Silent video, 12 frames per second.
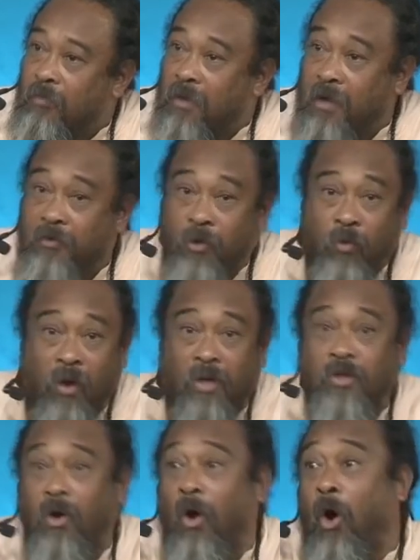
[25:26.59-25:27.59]
But if you
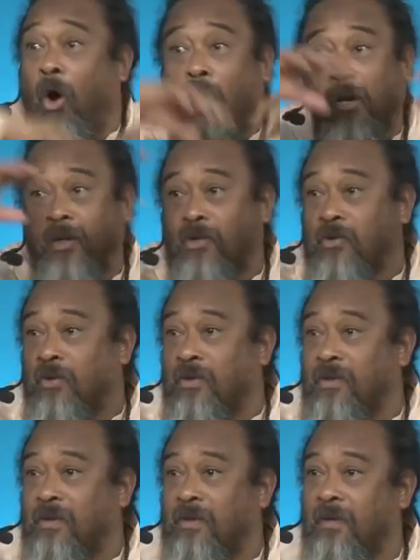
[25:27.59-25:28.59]
want all the
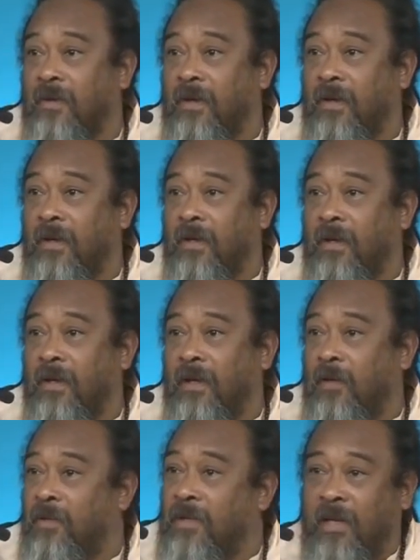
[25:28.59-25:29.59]
truth,
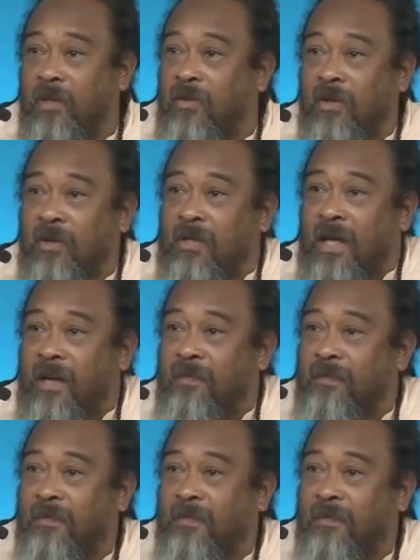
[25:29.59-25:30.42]
it will take you no time.